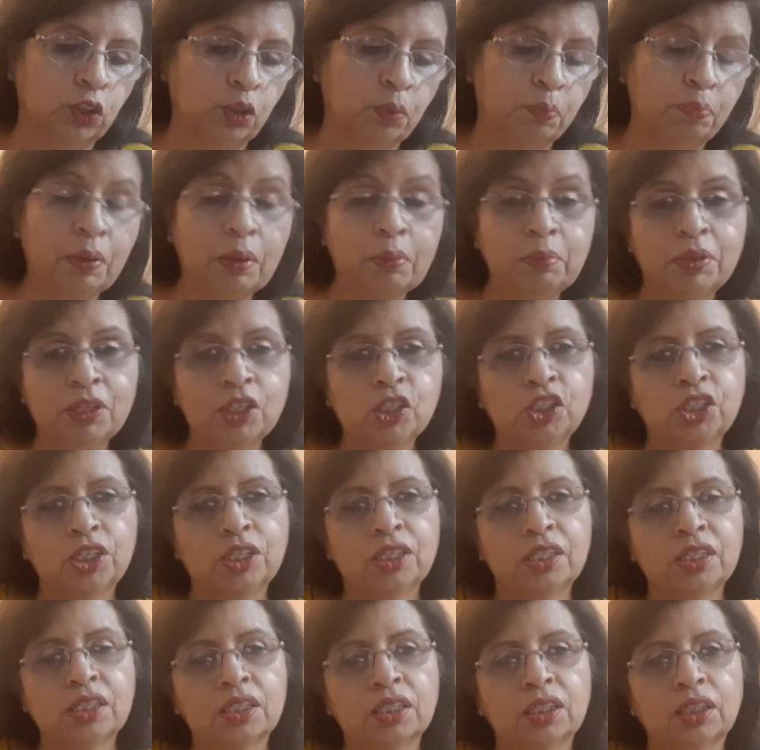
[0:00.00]

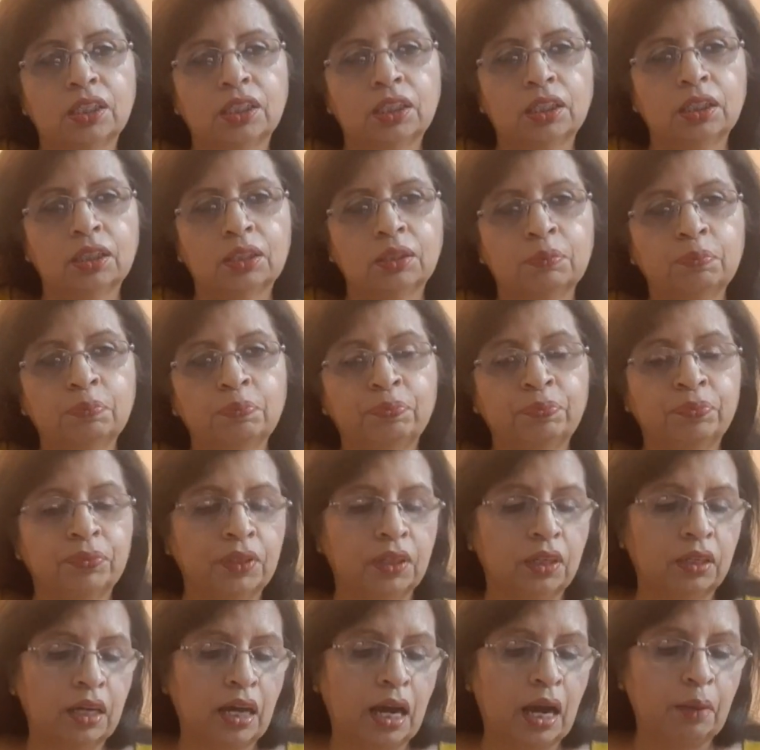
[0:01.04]
publishes a
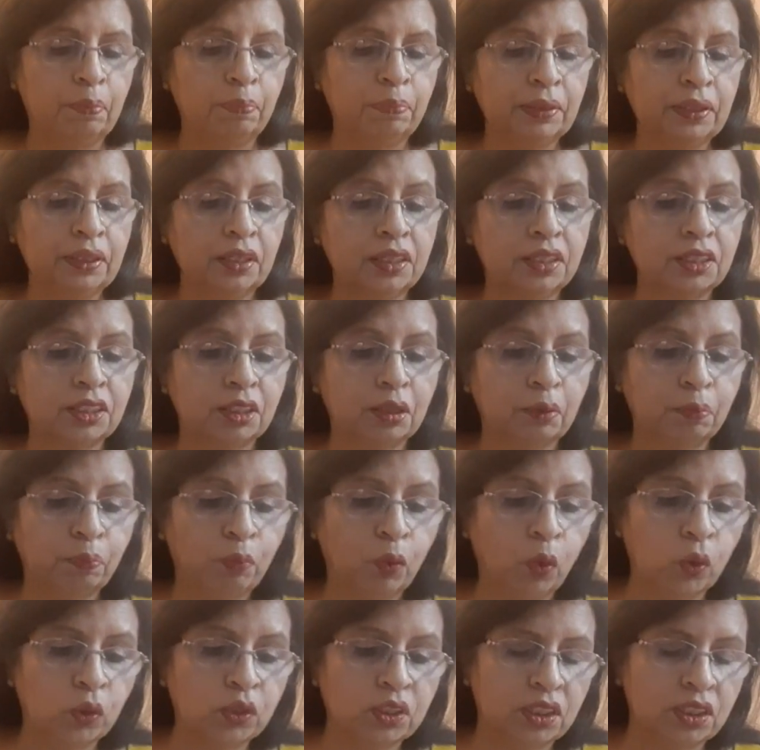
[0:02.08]
happiness
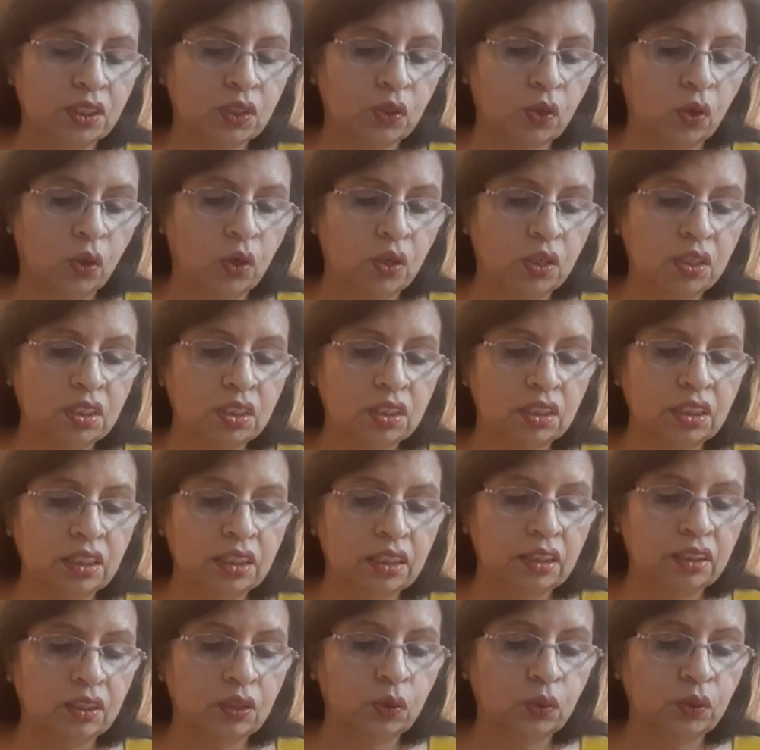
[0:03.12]
report. It's called
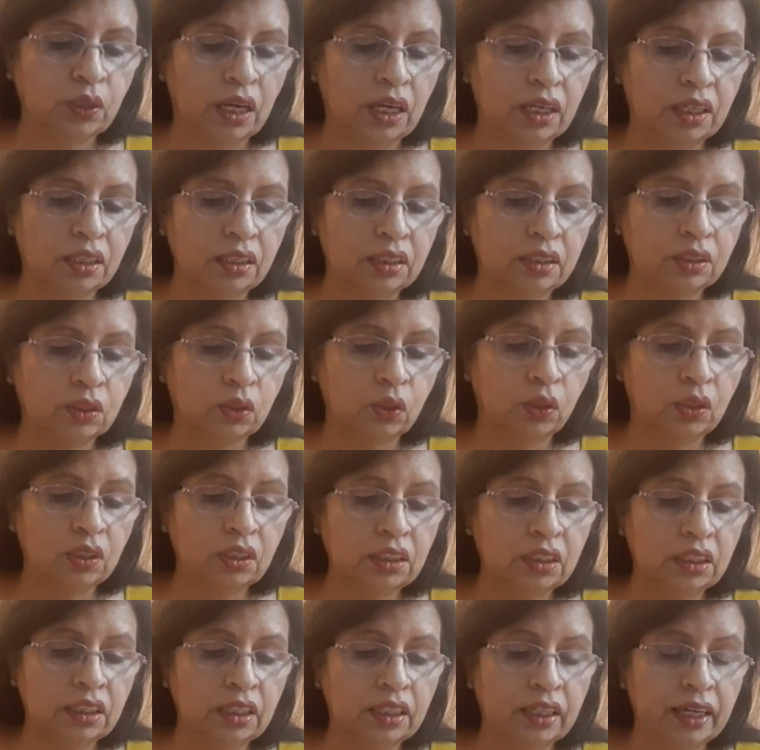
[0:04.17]
the
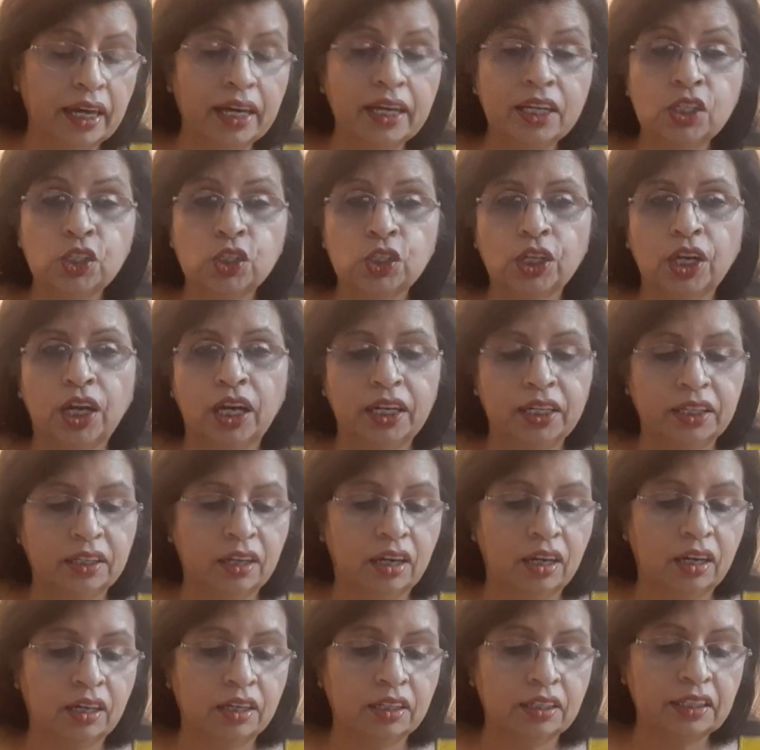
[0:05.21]

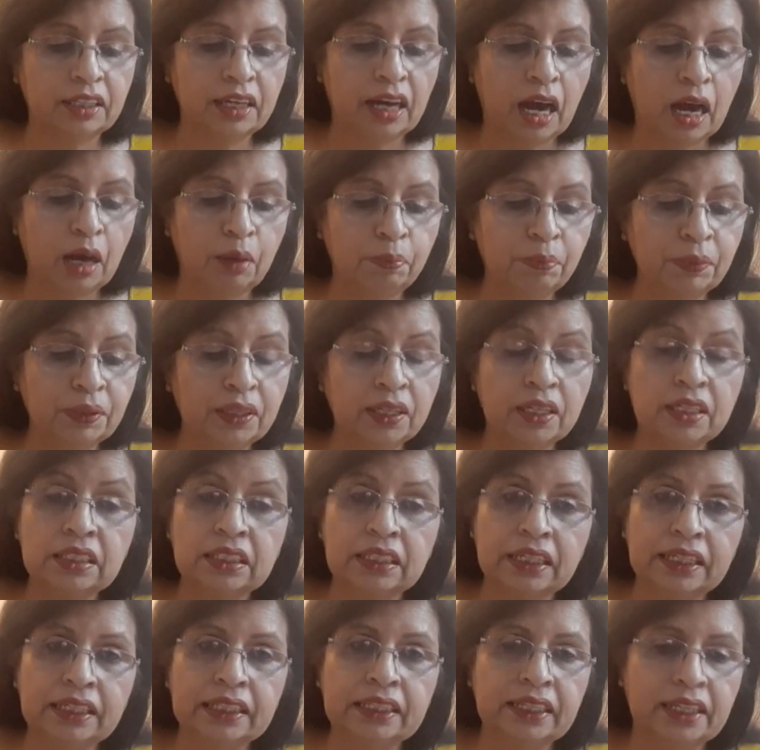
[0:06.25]
HIR, the Happiness
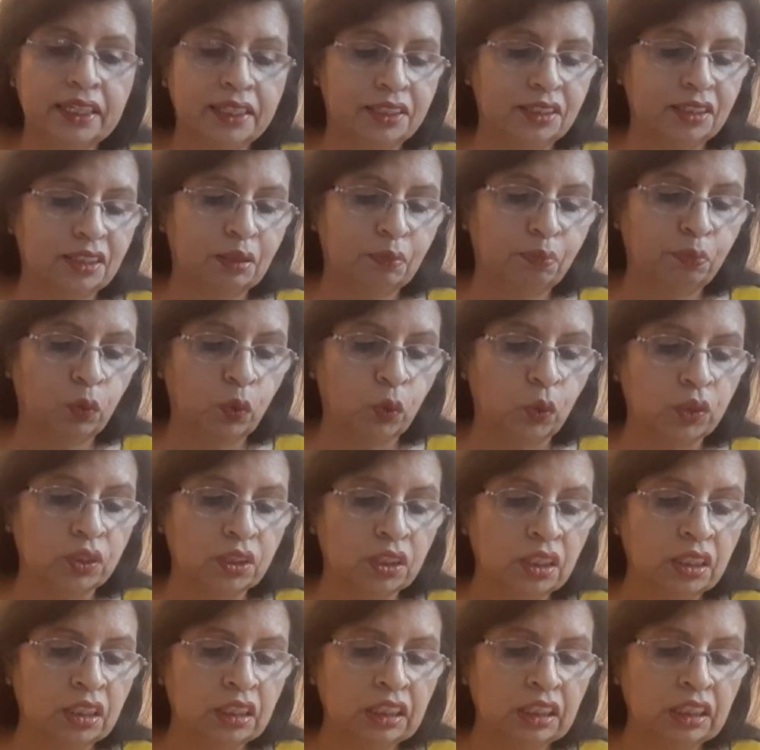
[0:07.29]
Index Report.